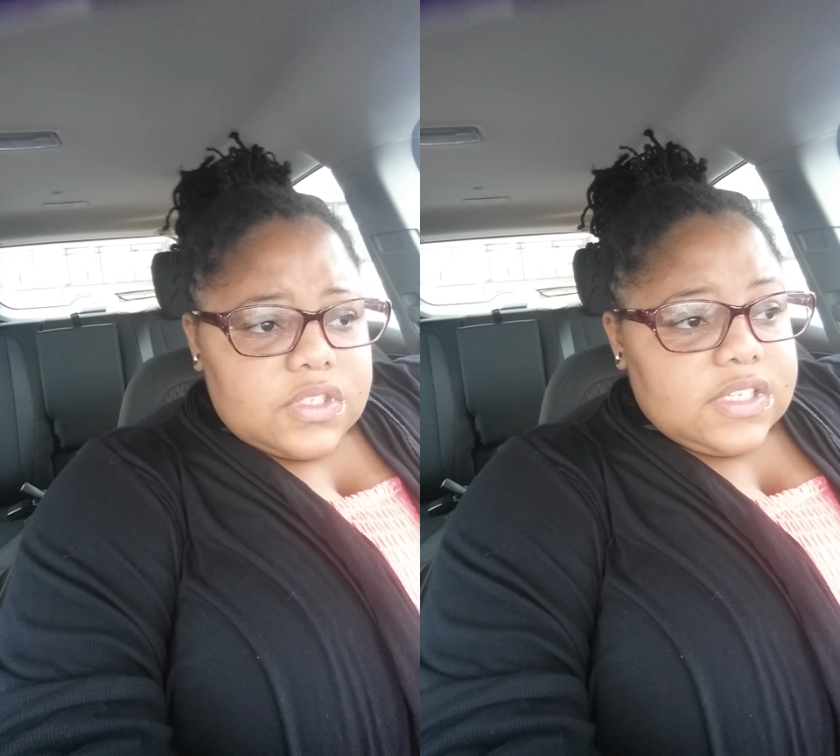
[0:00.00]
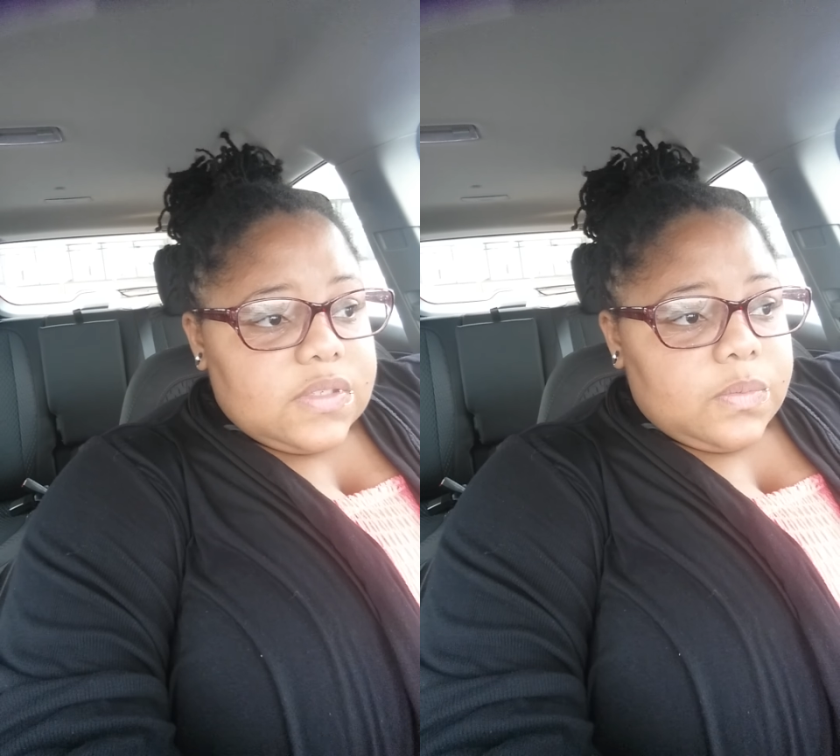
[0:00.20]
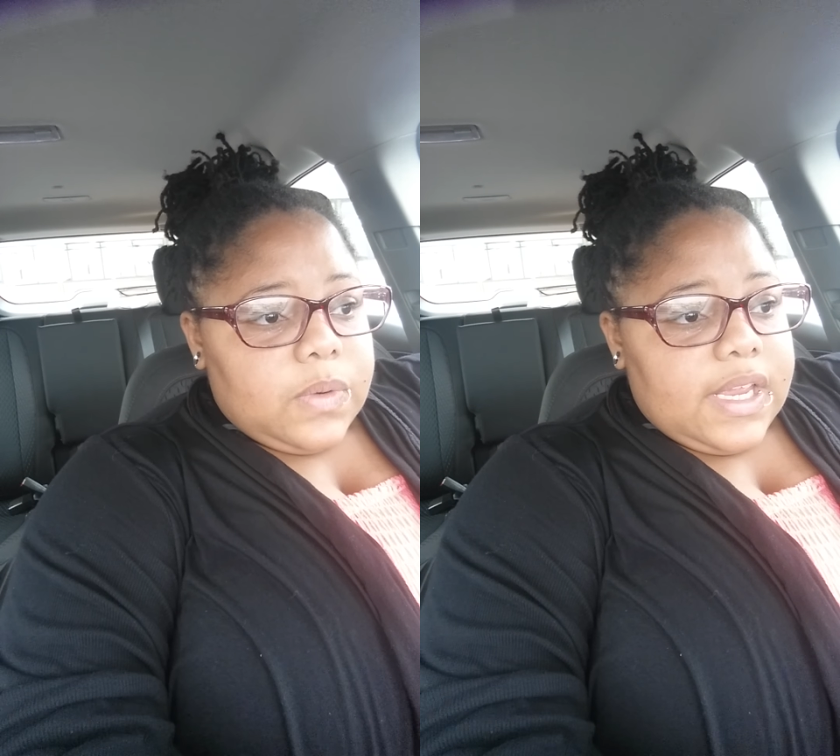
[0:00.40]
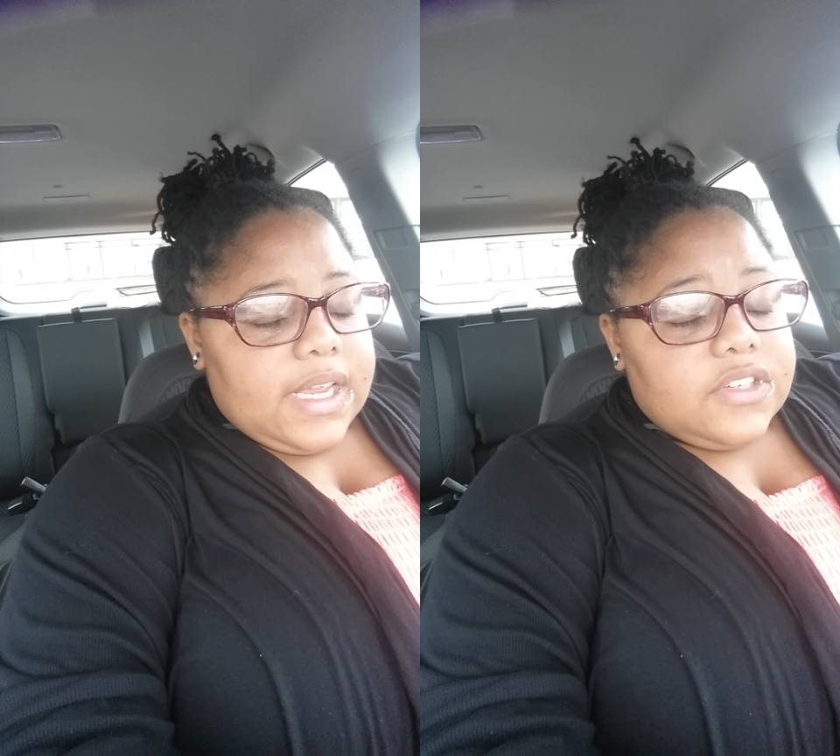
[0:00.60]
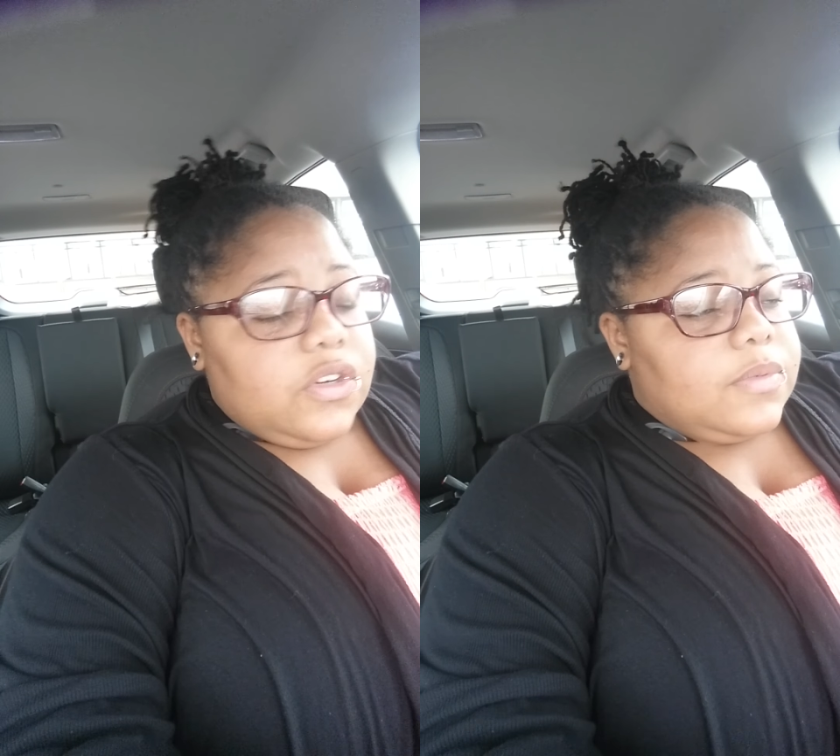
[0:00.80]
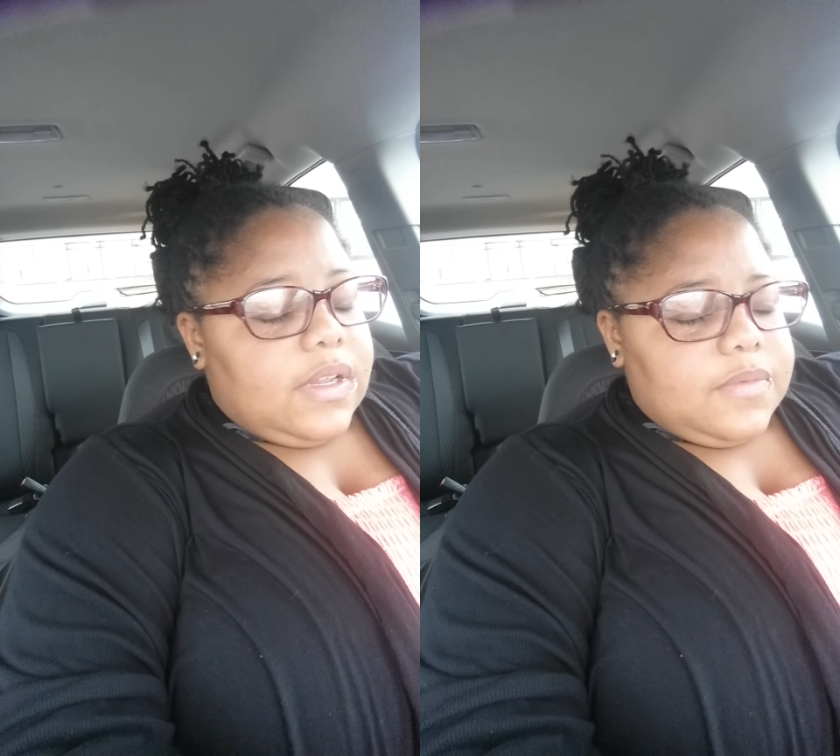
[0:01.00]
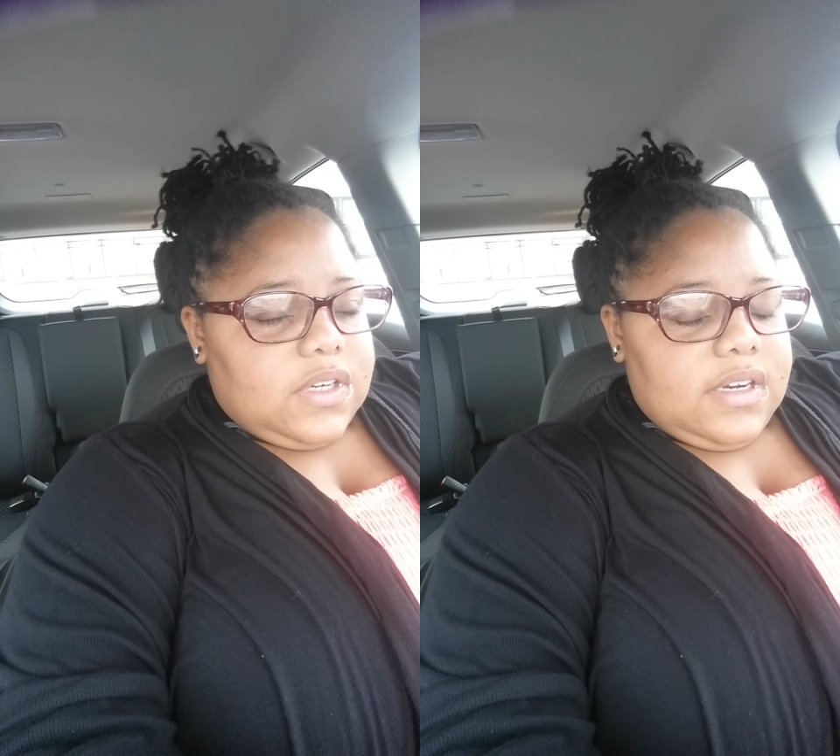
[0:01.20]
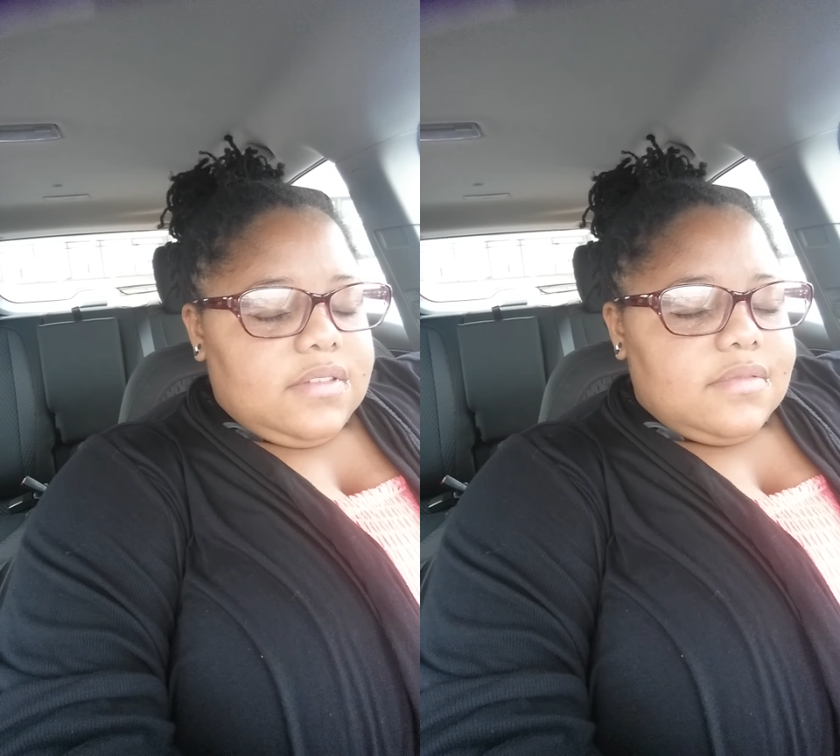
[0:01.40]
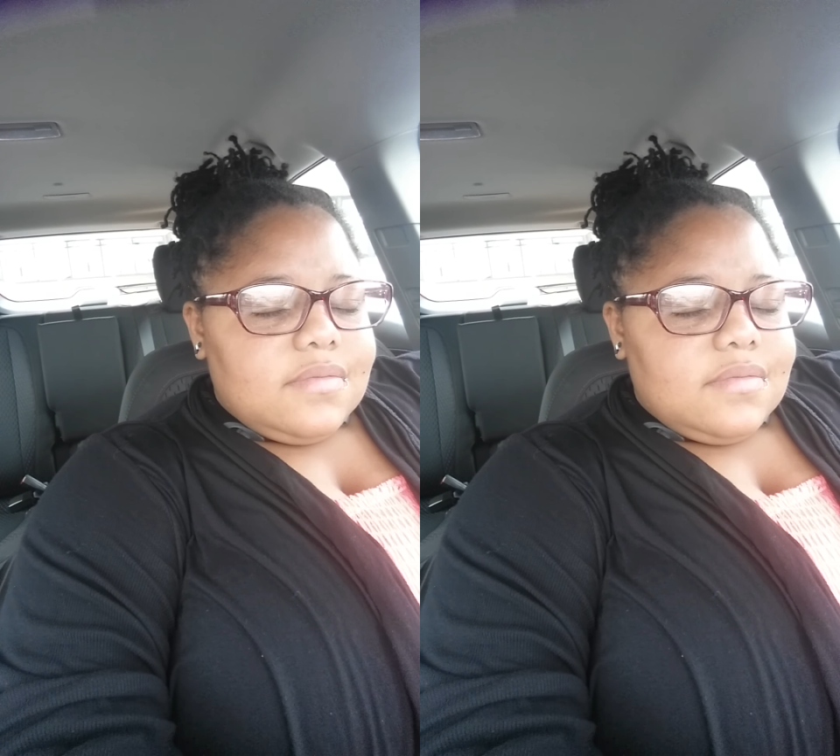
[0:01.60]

this weight in terms of I'm sorry,